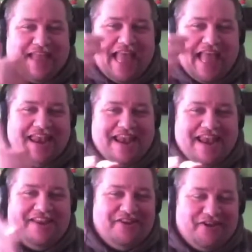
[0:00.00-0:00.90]
And
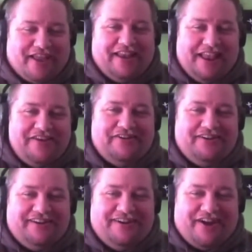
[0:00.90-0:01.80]
then look at then
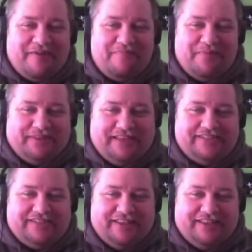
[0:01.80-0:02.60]
you're coming up with these.